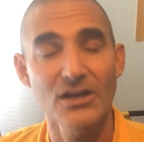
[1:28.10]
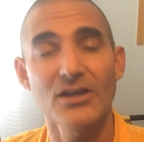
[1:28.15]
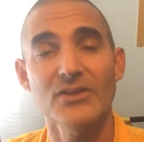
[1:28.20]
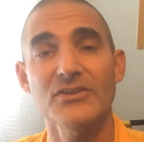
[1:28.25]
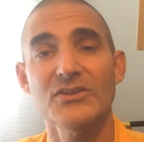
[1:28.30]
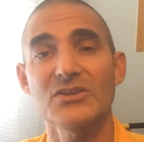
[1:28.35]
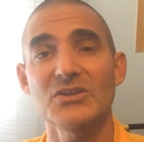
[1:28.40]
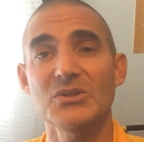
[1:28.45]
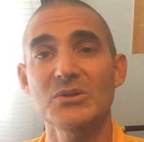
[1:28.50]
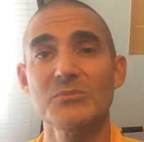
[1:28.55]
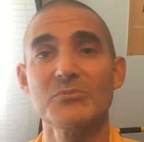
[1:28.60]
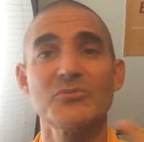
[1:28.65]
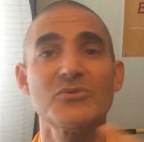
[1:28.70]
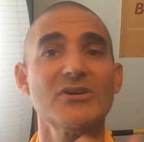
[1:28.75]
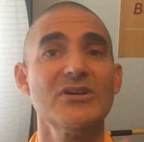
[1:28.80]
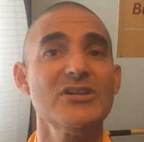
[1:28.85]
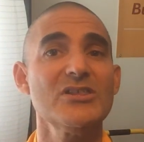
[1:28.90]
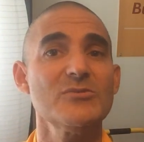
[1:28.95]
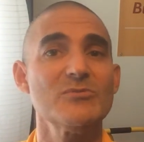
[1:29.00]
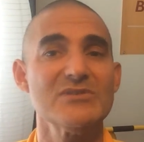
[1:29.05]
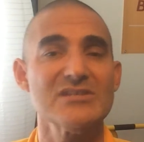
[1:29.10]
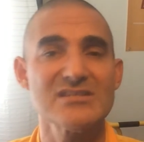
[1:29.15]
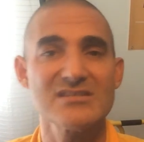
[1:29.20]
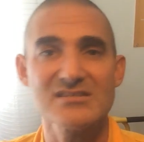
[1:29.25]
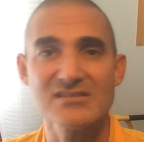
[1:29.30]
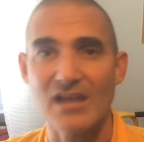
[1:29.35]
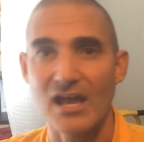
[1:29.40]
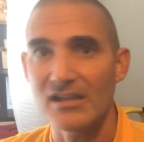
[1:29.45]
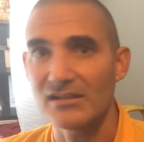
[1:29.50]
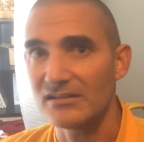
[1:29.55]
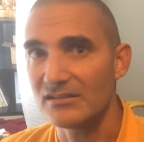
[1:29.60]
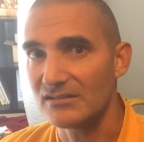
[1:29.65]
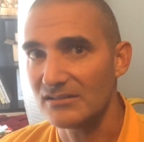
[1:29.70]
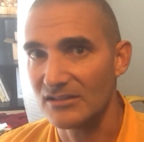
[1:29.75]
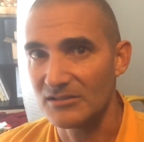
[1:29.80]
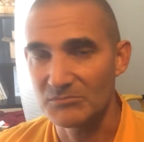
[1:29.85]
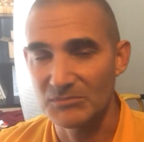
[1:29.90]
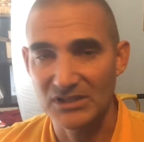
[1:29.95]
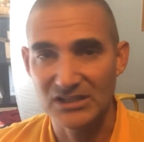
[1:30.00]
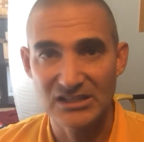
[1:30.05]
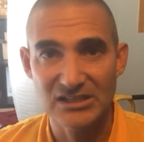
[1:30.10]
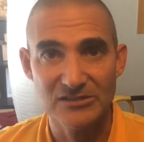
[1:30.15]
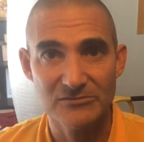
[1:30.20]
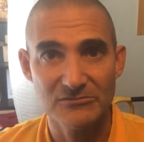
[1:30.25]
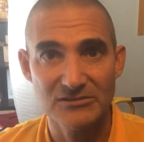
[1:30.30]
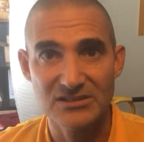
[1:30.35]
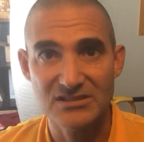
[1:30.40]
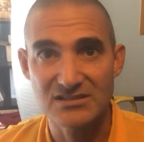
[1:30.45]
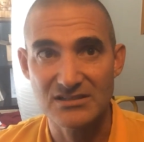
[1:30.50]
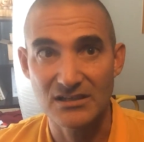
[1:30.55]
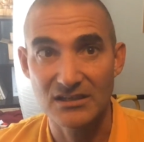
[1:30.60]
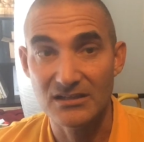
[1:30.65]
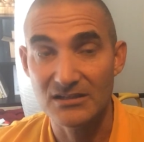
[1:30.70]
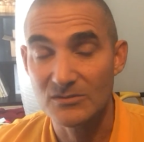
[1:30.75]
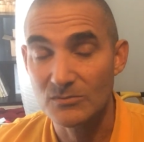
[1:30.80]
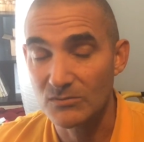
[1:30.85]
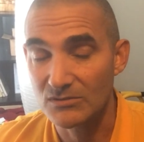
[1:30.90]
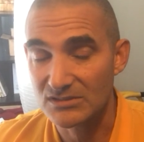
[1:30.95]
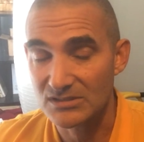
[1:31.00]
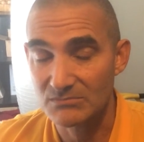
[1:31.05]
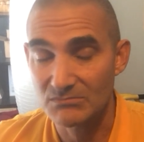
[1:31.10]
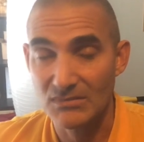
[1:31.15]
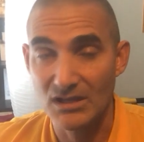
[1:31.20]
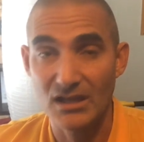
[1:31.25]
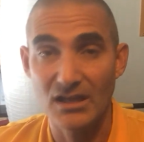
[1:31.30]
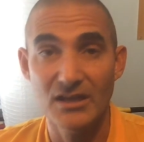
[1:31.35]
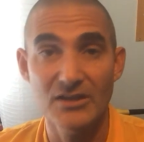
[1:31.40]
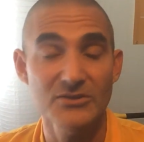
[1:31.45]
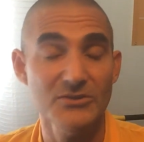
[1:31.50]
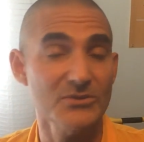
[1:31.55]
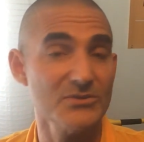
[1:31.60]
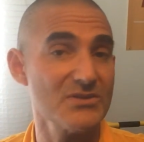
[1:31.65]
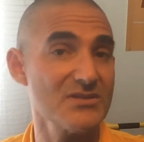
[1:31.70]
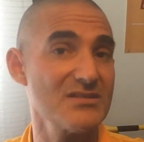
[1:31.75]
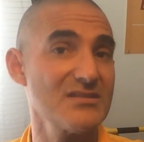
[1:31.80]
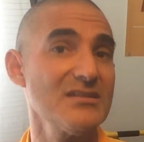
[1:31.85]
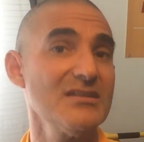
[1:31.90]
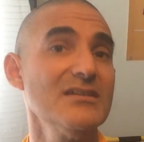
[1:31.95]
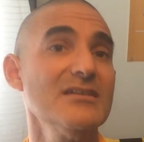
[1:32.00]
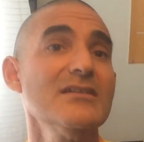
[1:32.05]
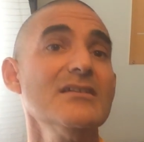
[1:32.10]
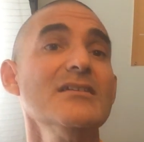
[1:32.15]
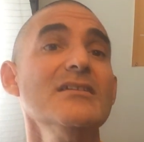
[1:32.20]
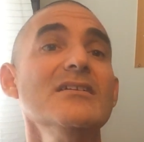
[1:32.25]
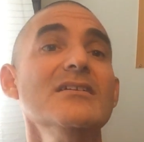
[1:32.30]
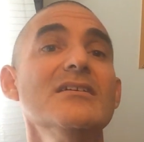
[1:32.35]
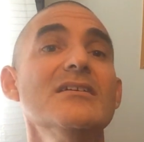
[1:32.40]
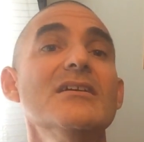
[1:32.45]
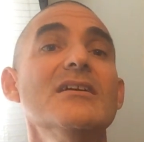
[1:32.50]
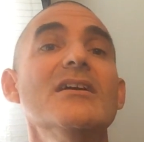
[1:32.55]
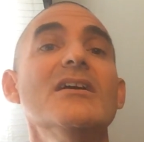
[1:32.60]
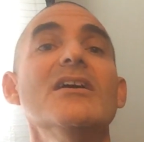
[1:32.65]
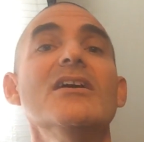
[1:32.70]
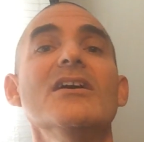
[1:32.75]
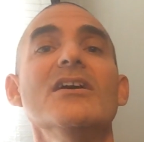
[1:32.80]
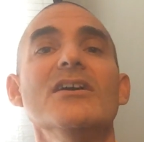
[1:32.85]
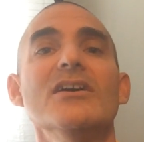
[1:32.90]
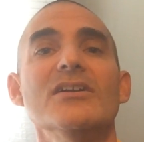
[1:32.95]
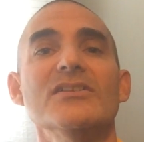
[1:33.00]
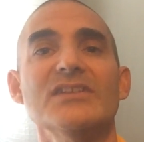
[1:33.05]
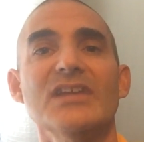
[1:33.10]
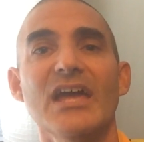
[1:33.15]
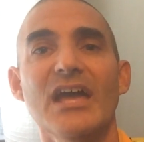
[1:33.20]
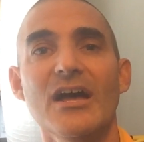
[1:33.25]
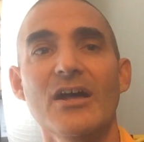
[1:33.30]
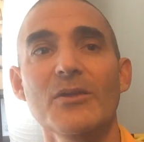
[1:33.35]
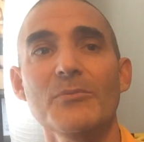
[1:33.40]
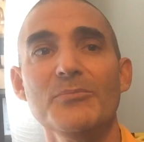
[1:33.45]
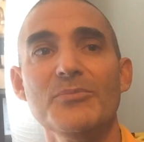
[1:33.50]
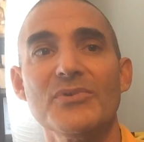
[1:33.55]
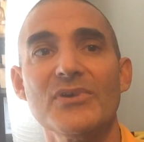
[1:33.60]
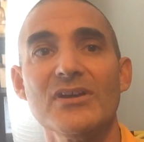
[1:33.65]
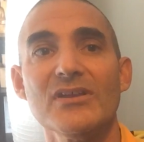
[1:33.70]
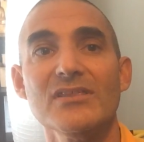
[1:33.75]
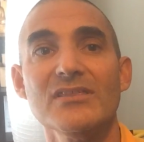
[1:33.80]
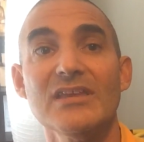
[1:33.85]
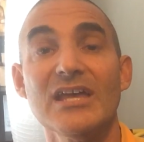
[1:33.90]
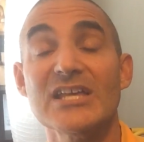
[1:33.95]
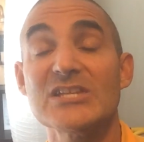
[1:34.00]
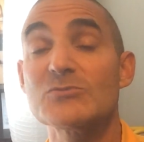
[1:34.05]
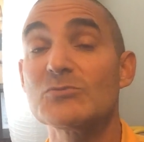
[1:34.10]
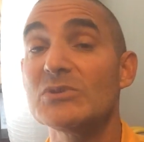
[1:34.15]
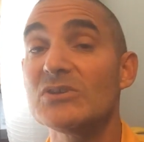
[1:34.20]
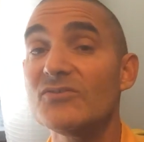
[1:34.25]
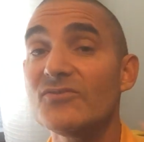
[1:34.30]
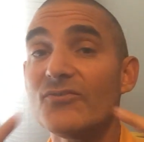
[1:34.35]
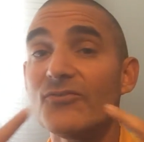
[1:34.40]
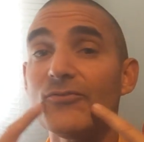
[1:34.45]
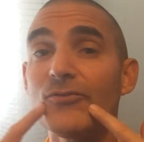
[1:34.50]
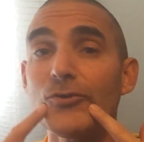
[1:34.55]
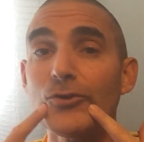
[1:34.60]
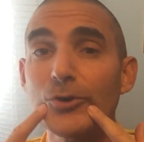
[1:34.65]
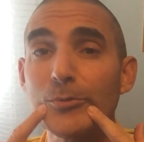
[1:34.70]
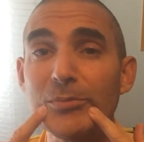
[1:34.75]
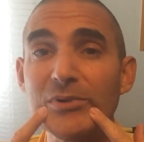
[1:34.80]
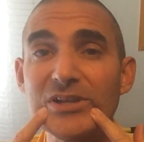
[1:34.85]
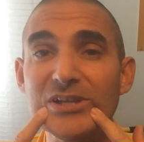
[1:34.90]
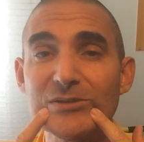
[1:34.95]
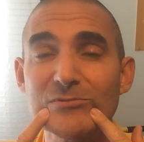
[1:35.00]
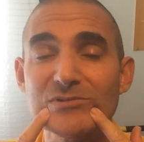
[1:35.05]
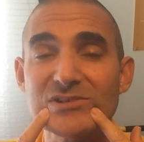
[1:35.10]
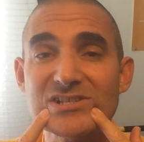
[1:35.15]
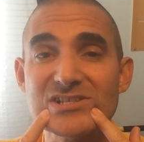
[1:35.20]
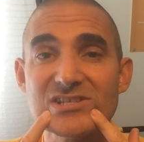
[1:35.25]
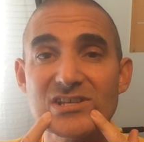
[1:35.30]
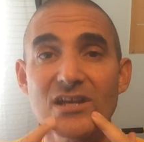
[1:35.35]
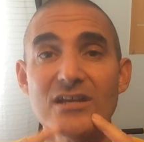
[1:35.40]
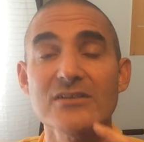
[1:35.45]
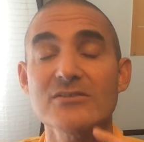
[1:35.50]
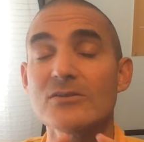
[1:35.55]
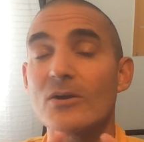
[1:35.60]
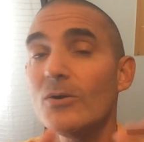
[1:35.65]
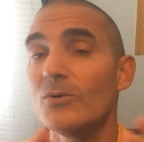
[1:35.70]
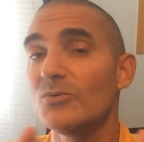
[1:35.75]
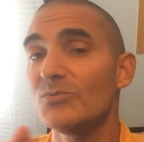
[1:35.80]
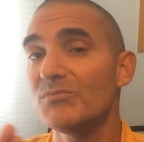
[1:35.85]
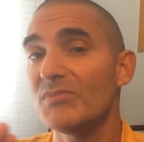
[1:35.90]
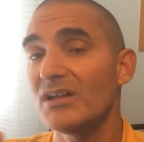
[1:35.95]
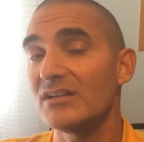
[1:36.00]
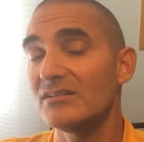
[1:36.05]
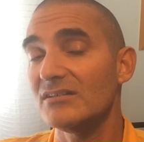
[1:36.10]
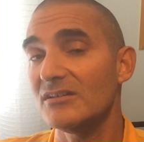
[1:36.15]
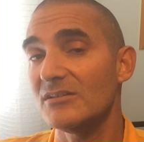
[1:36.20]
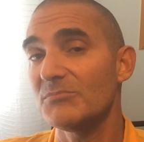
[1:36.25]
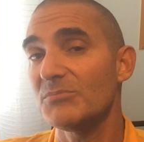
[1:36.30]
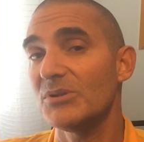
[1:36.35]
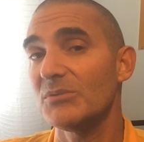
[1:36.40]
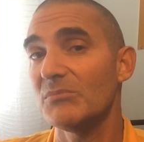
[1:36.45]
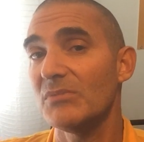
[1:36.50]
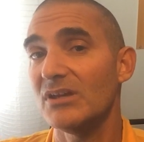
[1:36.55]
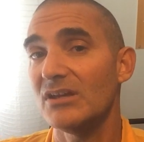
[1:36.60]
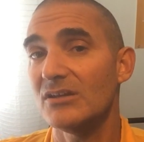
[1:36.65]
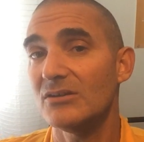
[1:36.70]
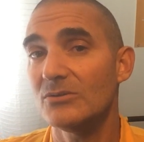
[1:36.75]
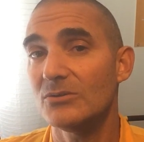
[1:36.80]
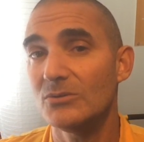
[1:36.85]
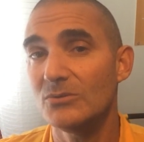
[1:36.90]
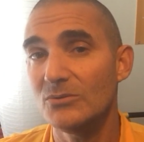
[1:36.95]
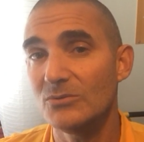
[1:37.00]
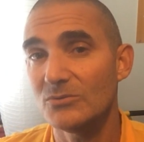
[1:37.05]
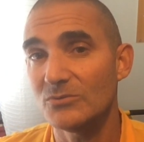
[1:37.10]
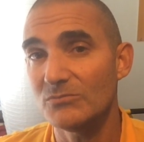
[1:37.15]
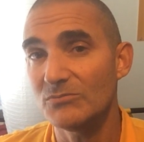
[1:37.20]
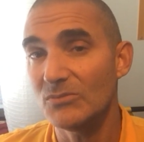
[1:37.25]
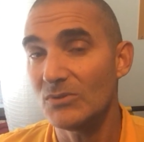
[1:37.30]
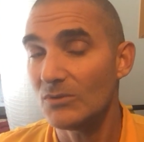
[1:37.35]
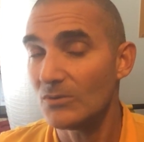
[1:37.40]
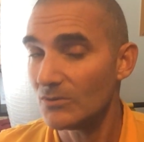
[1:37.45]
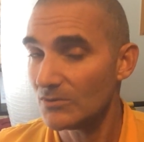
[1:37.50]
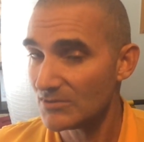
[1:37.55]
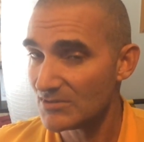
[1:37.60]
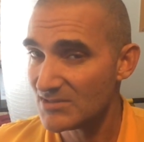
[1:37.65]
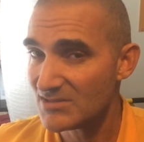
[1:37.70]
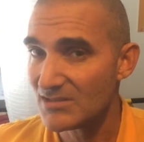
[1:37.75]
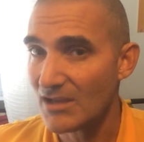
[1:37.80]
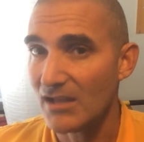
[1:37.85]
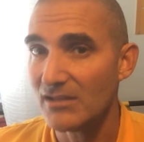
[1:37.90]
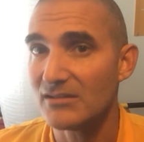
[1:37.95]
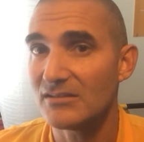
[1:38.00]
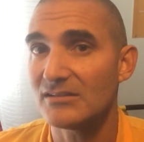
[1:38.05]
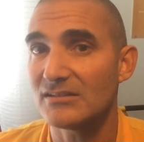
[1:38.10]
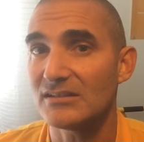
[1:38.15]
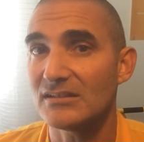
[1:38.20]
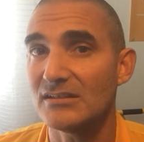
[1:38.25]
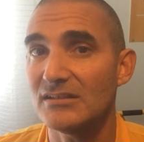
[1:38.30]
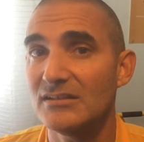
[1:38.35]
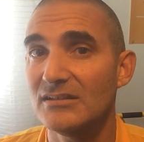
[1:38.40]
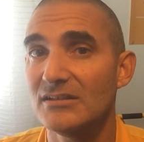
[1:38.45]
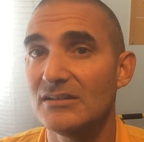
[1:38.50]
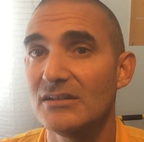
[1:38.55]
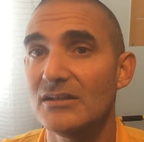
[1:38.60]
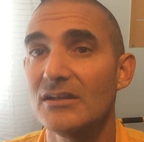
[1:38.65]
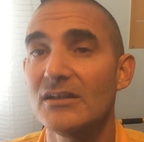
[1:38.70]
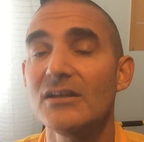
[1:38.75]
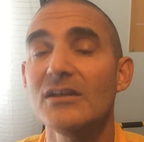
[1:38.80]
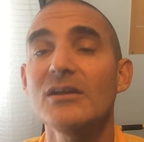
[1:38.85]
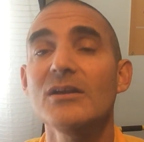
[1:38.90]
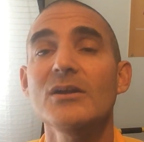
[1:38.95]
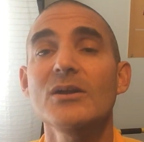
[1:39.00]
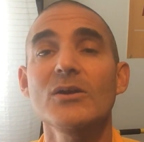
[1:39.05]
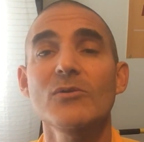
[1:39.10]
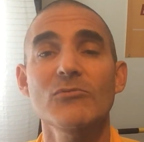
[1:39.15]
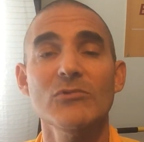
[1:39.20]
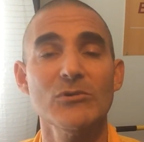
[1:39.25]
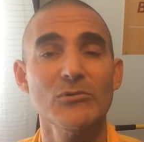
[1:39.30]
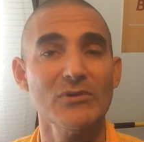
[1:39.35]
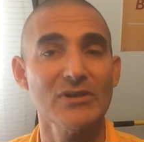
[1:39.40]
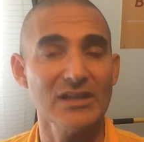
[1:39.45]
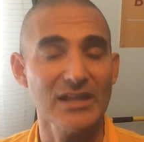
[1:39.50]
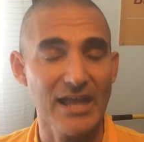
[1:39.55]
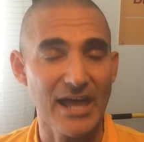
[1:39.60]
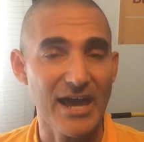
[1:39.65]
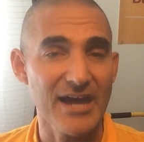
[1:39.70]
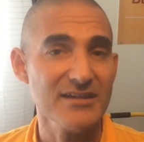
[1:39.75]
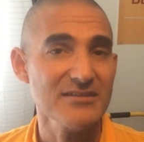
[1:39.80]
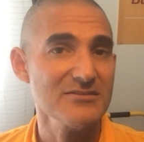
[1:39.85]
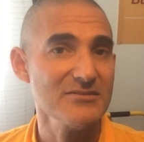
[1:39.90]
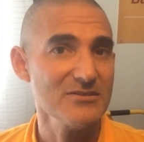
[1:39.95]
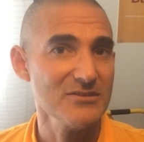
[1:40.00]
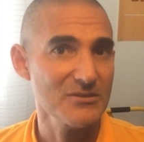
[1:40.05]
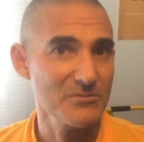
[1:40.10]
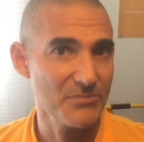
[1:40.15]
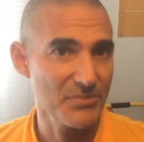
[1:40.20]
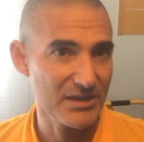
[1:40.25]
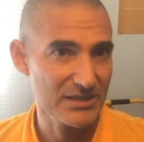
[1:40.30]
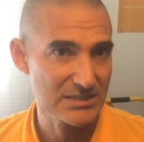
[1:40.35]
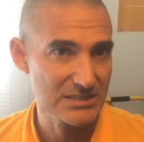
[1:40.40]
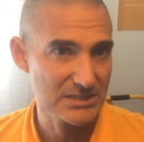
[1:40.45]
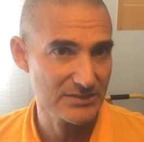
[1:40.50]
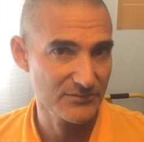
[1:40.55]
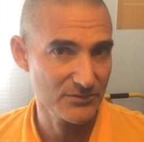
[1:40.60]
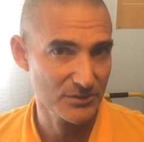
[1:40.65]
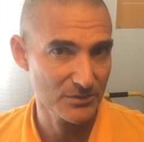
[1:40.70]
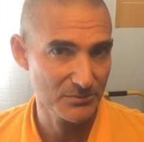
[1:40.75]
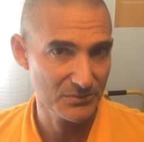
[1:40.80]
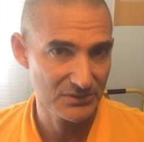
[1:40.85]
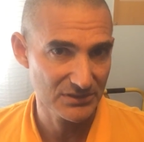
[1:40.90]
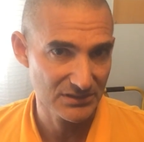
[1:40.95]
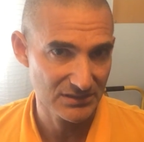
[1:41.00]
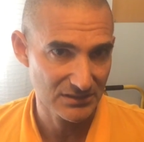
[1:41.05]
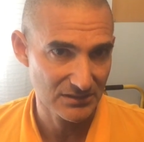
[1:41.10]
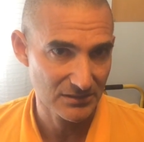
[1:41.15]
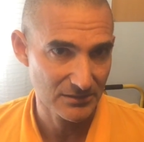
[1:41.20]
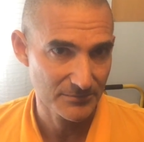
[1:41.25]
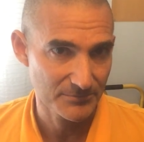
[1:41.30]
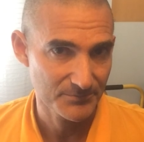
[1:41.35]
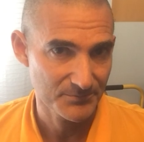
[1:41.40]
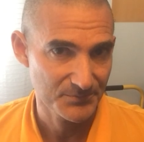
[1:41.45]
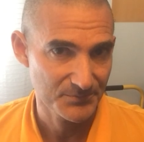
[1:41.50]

On the in-breath, we silently and mentally recite, "What am I noticing?" On the out-breath, as we verbally recite, "Om Mani Padme Hum," or silently, we relax to the best of our ability.